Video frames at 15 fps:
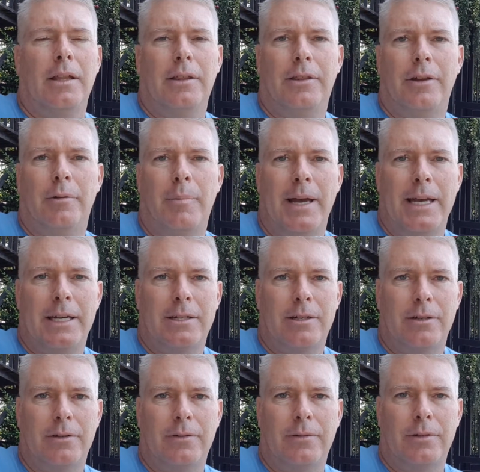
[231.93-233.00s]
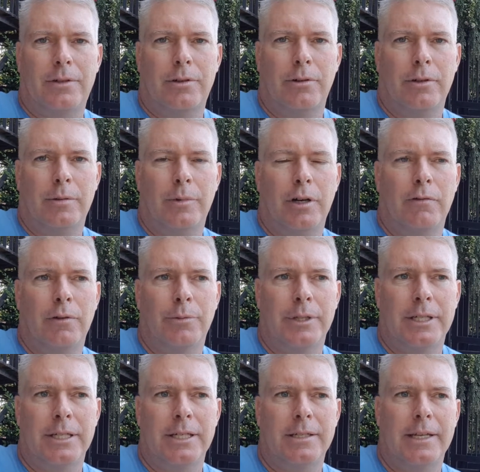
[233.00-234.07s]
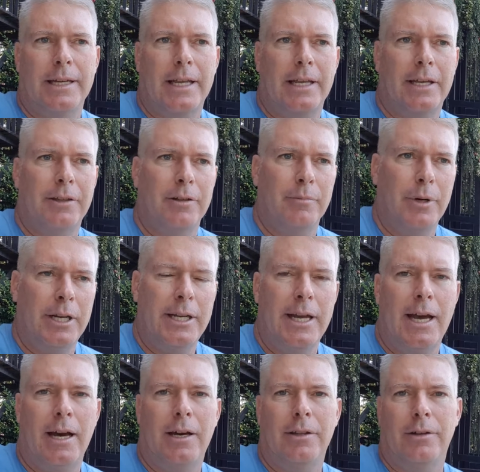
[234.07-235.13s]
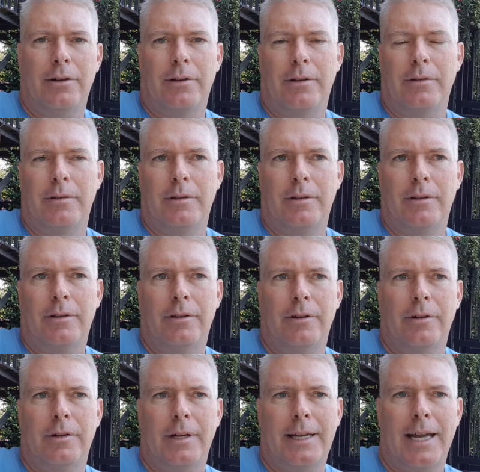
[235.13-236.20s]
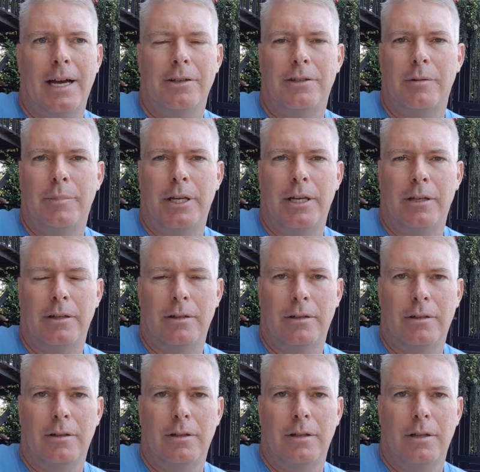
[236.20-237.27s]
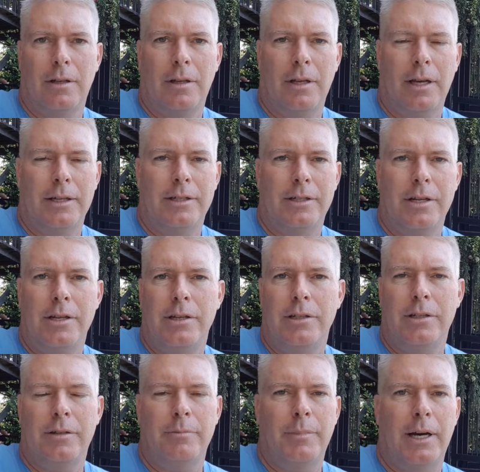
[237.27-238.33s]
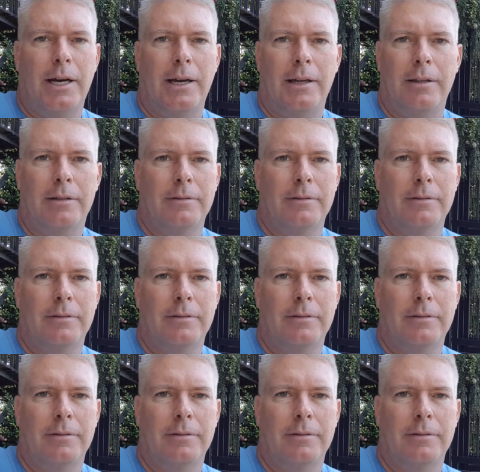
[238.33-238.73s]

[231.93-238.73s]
their banks are screwing them over with this. They can't get their money out. Their accounts are being seized by